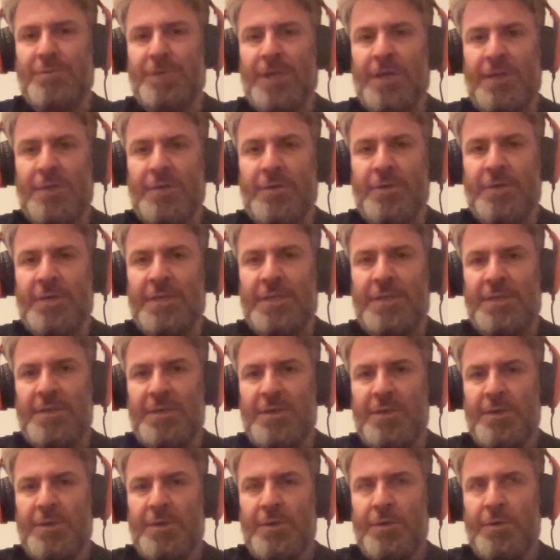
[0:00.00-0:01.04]
not great,
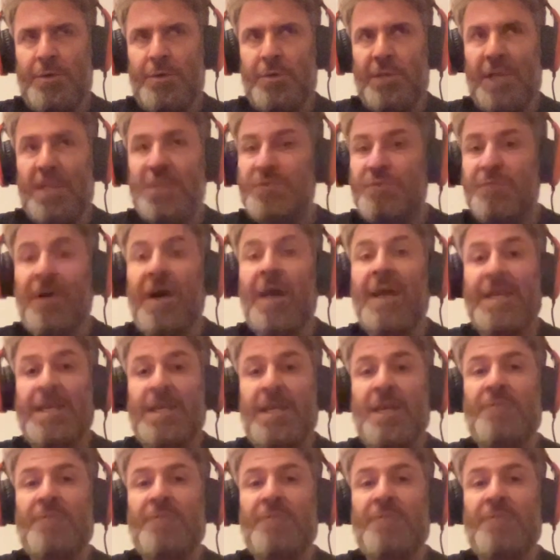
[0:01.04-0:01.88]
that's fine.